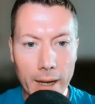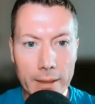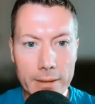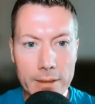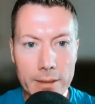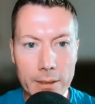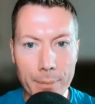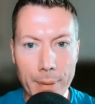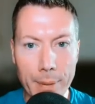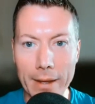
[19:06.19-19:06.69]

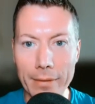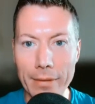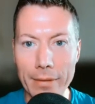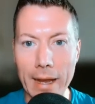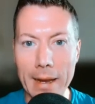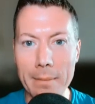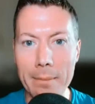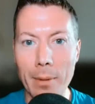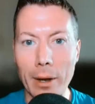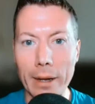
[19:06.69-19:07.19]
So bear
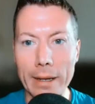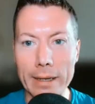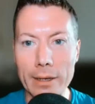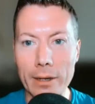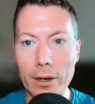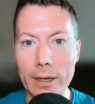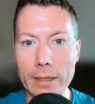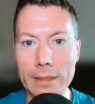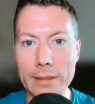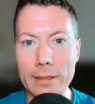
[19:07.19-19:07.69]
that in mind,
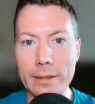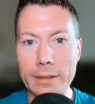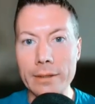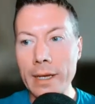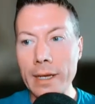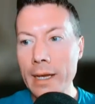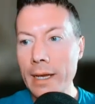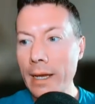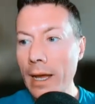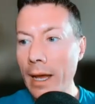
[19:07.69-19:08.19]
guys.
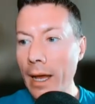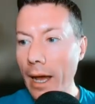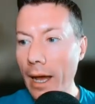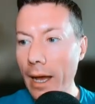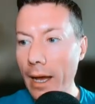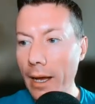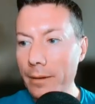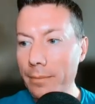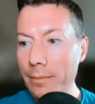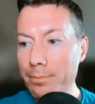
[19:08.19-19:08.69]
And
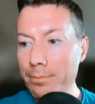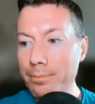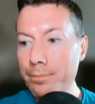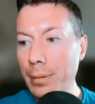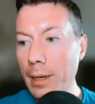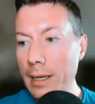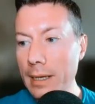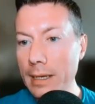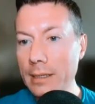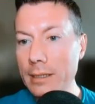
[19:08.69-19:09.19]

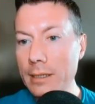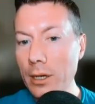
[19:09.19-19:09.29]
please,